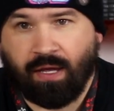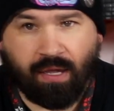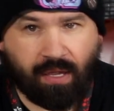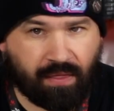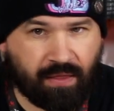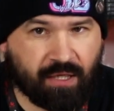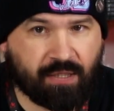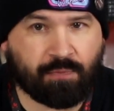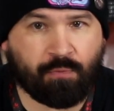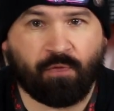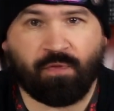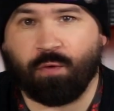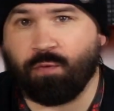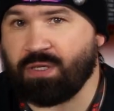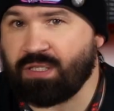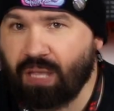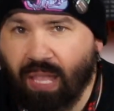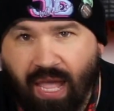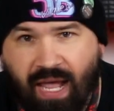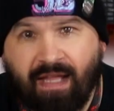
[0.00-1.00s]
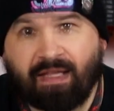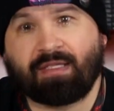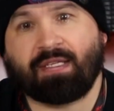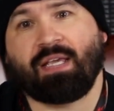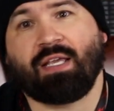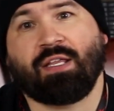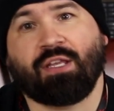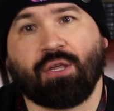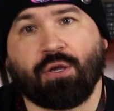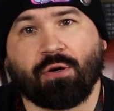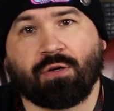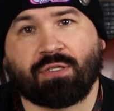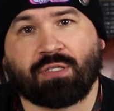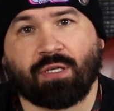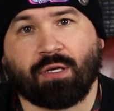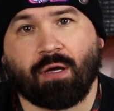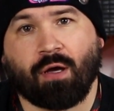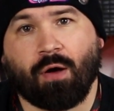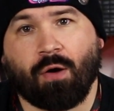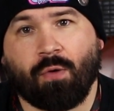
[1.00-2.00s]
And this movie was 18 years
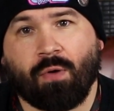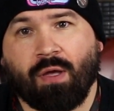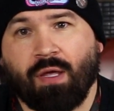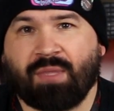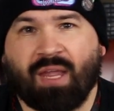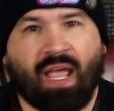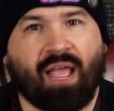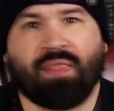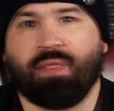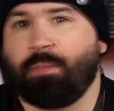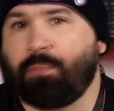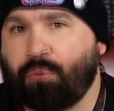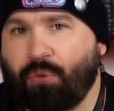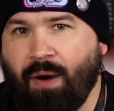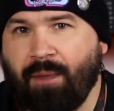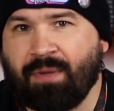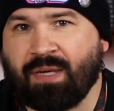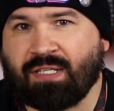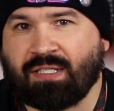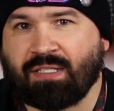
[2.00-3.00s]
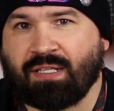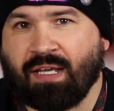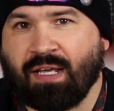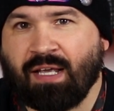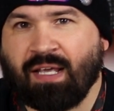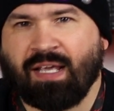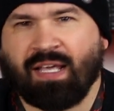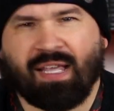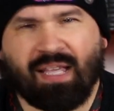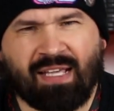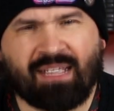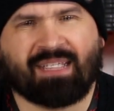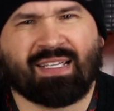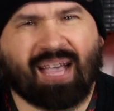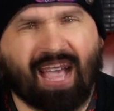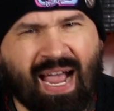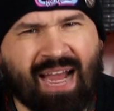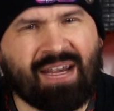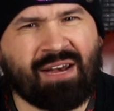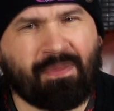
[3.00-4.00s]
ago, and the premise is
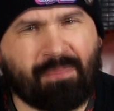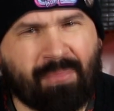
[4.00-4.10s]
kind of